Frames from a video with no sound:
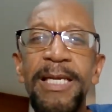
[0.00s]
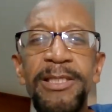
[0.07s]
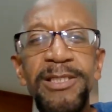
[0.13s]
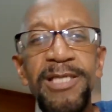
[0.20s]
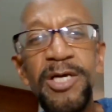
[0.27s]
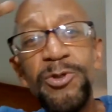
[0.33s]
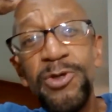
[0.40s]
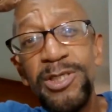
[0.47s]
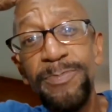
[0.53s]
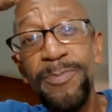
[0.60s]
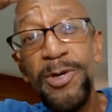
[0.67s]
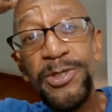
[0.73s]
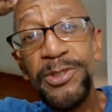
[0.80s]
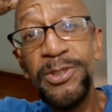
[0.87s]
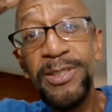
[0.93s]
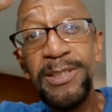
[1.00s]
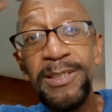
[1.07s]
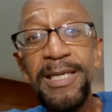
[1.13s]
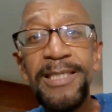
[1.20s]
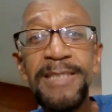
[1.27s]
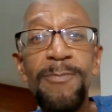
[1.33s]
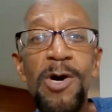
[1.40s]
industrious
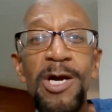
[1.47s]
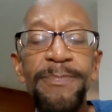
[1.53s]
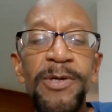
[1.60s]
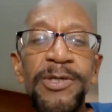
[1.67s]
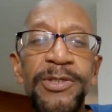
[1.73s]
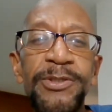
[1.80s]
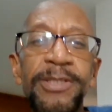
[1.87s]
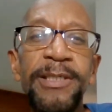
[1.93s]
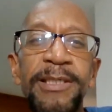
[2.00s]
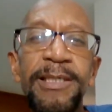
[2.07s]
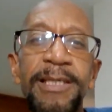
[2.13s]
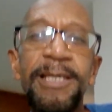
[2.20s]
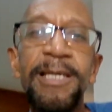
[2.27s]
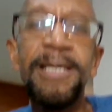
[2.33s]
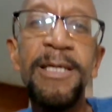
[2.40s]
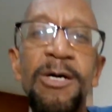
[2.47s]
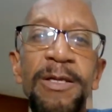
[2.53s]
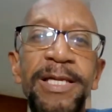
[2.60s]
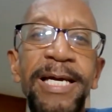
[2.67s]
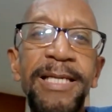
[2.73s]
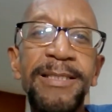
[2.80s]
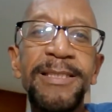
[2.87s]
person, smart person, and all
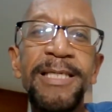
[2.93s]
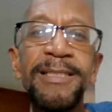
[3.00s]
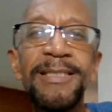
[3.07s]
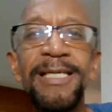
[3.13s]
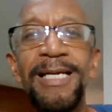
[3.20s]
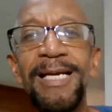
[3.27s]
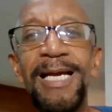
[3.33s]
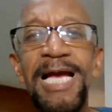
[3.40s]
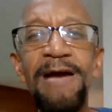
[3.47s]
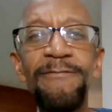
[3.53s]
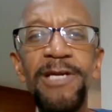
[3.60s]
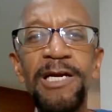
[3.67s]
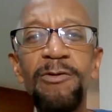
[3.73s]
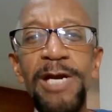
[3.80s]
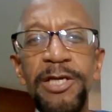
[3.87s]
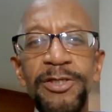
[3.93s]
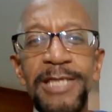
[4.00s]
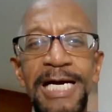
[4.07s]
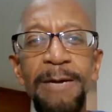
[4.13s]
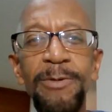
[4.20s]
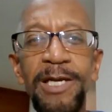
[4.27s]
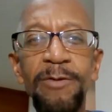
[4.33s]
that. He said, having a great
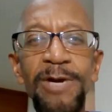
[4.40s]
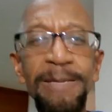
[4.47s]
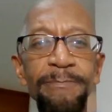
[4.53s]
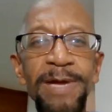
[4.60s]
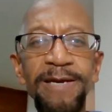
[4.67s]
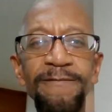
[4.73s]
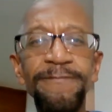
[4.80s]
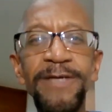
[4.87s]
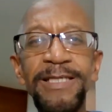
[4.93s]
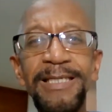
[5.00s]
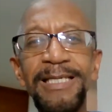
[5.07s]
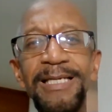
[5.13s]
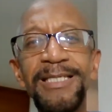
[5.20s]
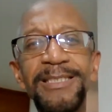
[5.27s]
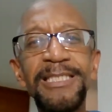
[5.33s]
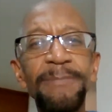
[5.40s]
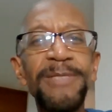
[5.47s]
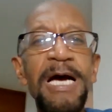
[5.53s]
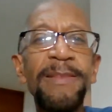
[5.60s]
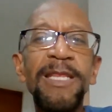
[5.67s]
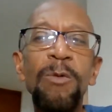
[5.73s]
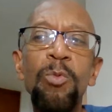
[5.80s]
job with a great benefit is
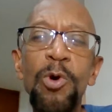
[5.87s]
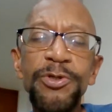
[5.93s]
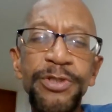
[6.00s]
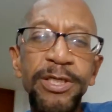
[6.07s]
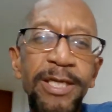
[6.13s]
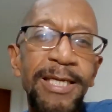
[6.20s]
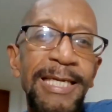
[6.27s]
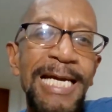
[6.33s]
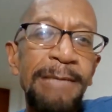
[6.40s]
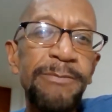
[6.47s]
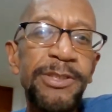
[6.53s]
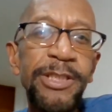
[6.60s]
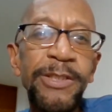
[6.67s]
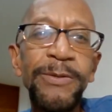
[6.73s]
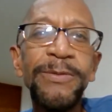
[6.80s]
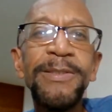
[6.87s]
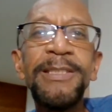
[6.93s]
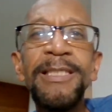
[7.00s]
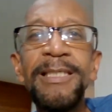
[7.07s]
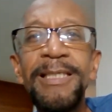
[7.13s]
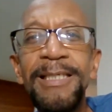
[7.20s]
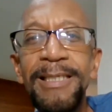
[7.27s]
sometimes the worst thing that can happen to you.
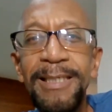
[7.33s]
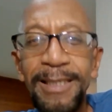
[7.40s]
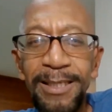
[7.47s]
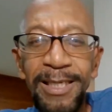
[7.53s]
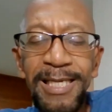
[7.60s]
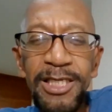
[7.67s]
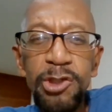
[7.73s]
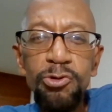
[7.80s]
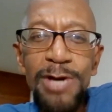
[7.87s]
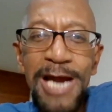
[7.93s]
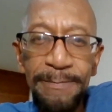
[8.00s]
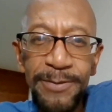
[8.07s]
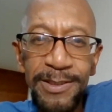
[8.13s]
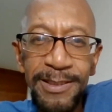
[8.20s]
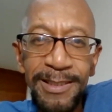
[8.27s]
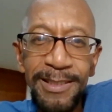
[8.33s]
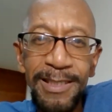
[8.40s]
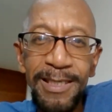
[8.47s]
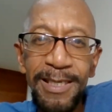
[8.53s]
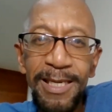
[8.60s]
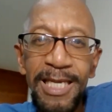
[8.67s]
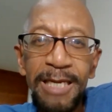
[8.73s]
You get trapped.
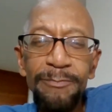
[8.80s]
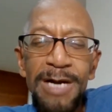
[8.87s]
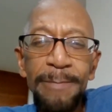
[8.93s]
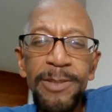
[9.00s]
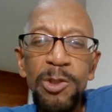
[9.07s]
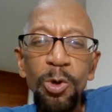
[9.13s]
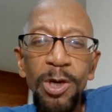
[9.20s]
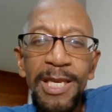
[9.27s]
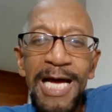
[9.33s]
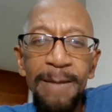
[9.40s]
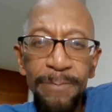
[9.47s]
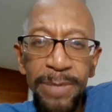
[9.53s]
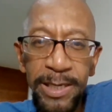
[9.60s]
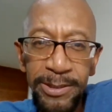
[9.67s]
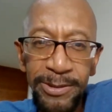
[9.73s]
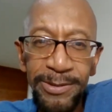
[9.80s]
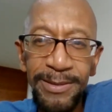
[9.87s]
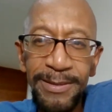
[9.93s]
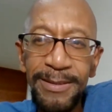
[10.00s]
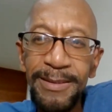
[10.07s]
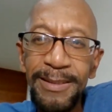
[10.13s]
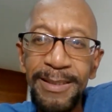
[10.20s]
You can probably do a lot
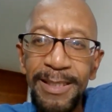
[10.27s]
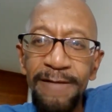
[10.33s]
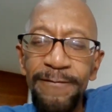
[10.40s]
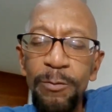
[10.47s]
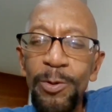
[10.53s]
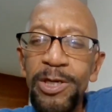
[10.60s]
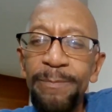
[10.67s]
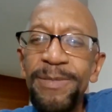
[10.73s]
better if you